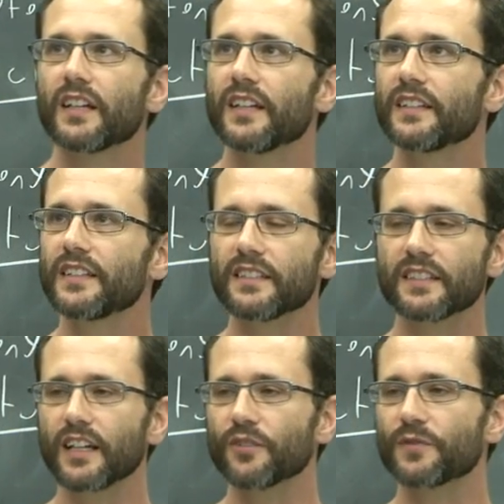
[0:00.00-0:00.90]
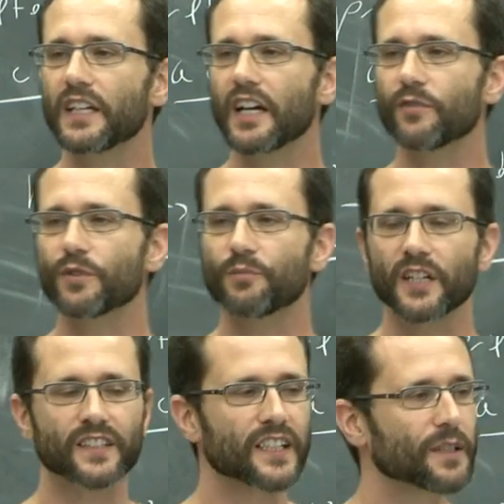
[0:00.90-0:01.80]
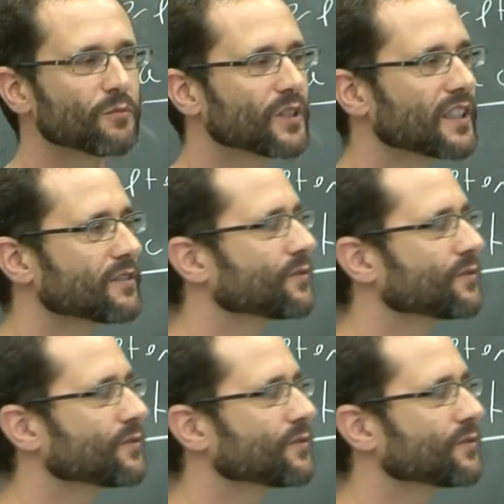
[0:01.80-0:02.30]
And this is kind of the other paradigm we kind